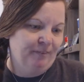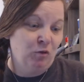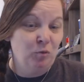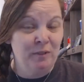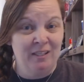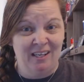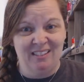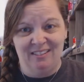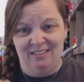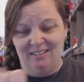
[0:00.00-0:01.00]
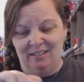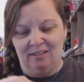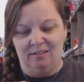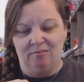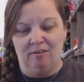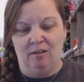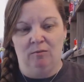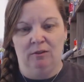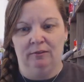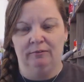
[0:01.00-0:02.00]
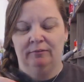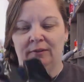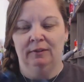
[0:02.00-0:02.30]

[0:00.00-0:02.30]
It would be nice to get a rare one.